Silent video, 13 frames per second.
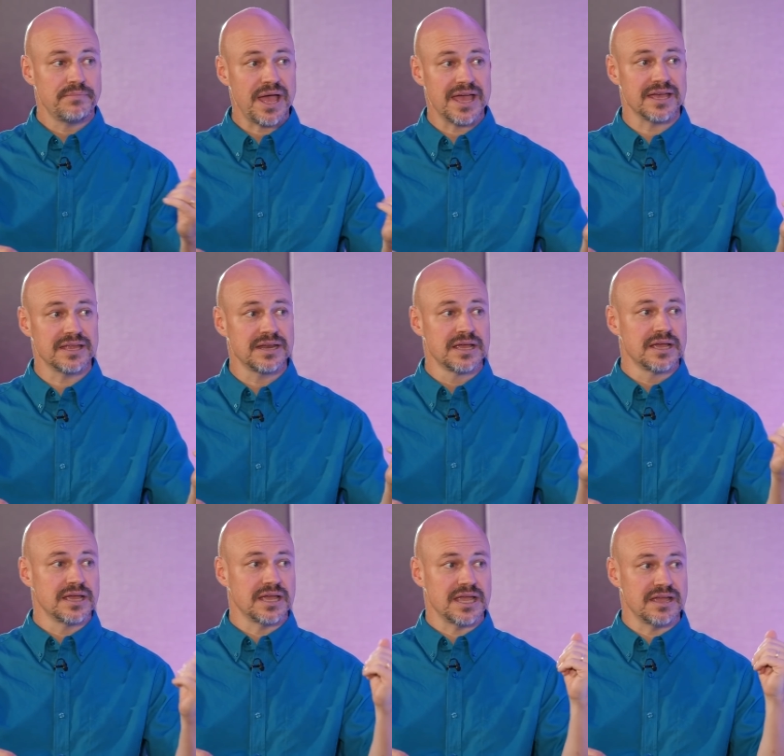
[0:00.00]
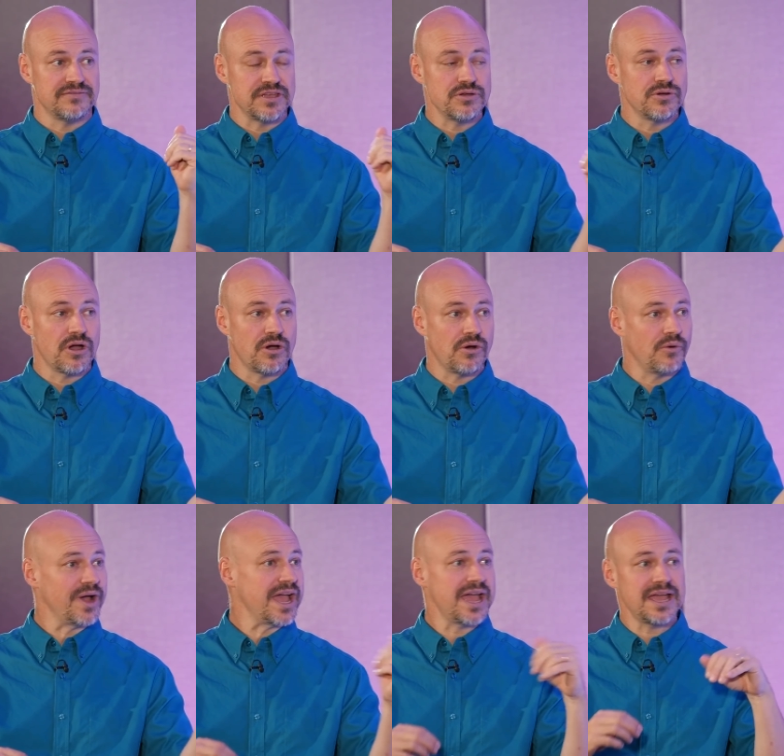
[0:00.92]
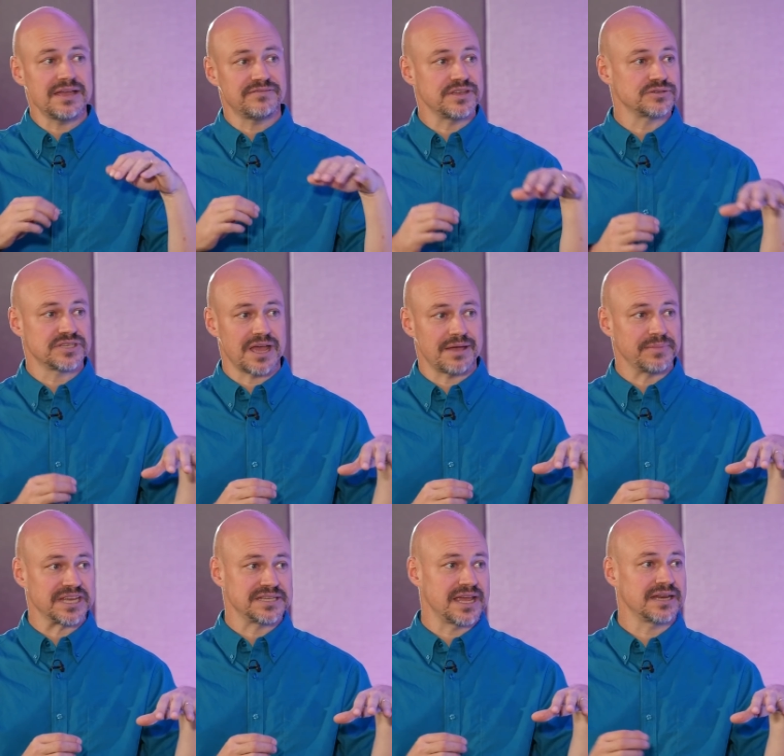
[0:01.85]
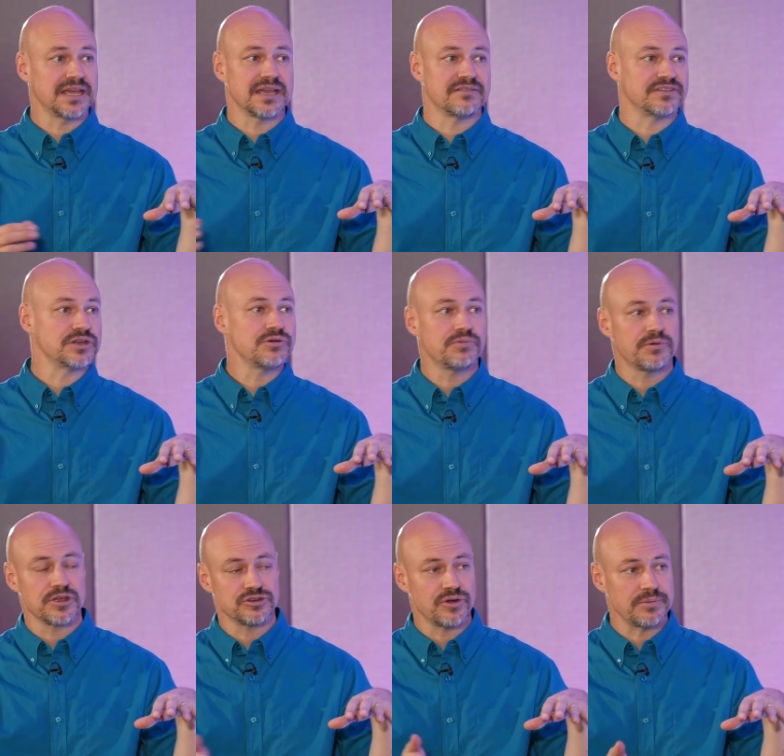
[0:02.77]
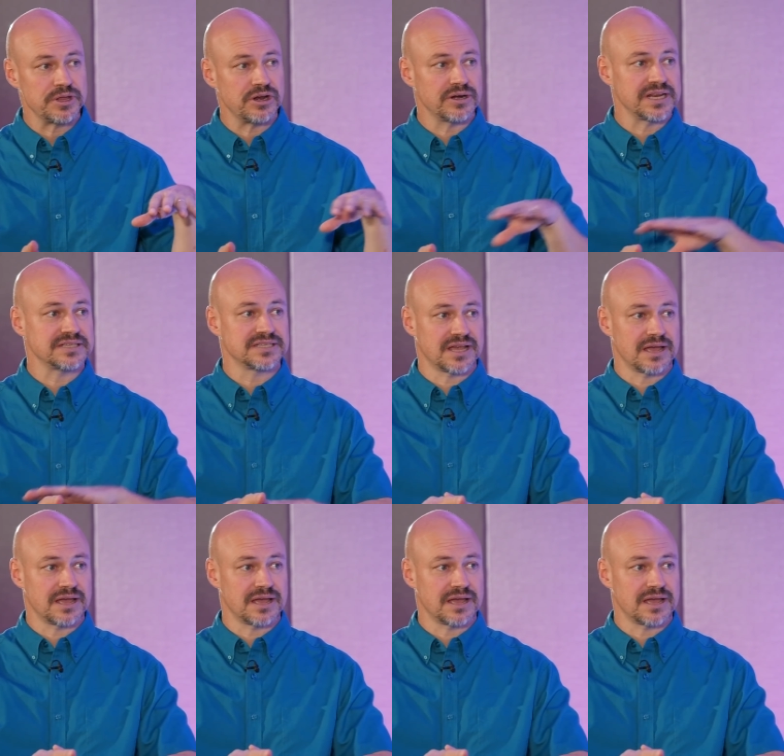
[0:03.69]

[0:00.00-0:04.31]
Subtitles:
But if you go away, if you stop maintaining, if a new contributor needs